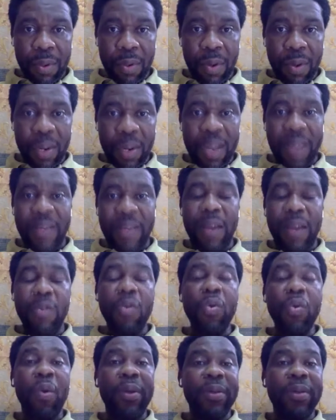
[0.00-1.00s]
what He has
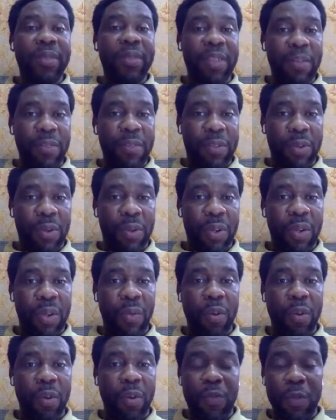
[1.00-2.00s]
anointed me to do.
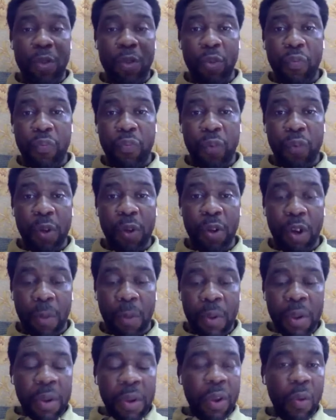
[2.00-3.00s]
He wants me to follow
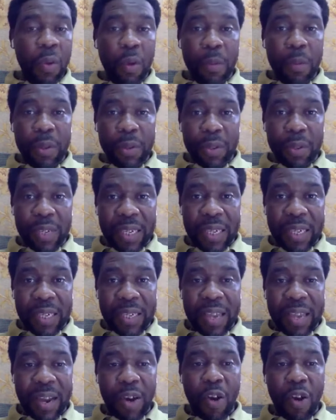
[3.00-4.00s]
up, He wants me to
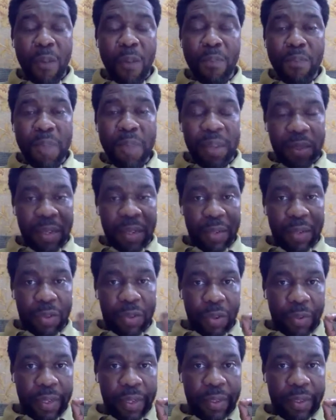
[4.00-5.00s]
stay
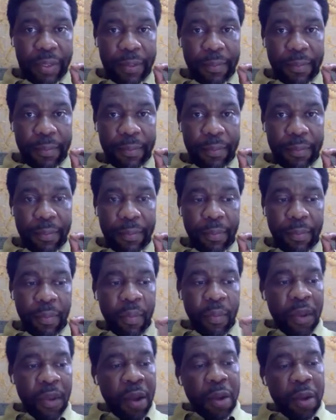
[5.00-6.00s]
committed to it.
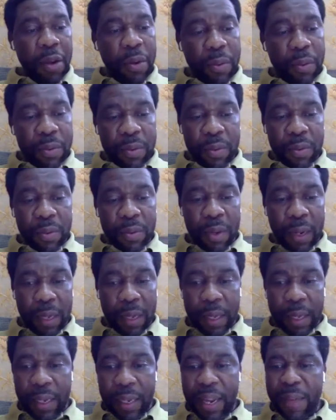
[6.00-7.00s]
You know,
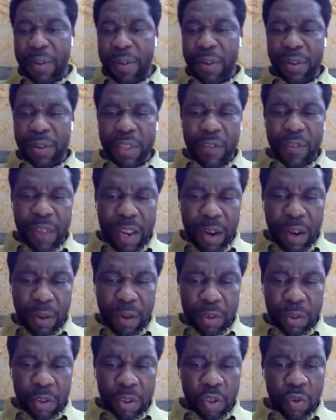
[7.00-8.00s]
uh, let me just give an
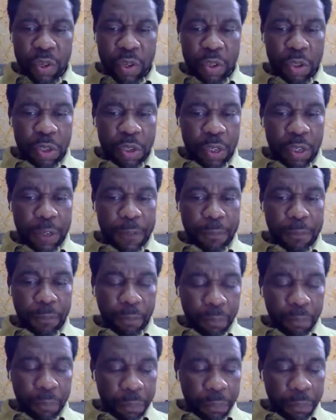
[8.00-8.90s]
illustration